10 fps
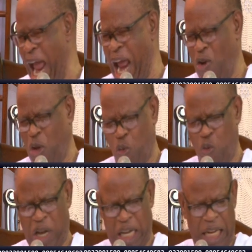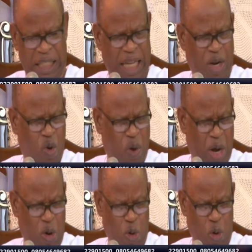I am not walking in narrow
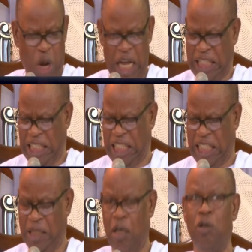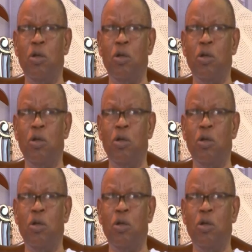way. Oh. Hey,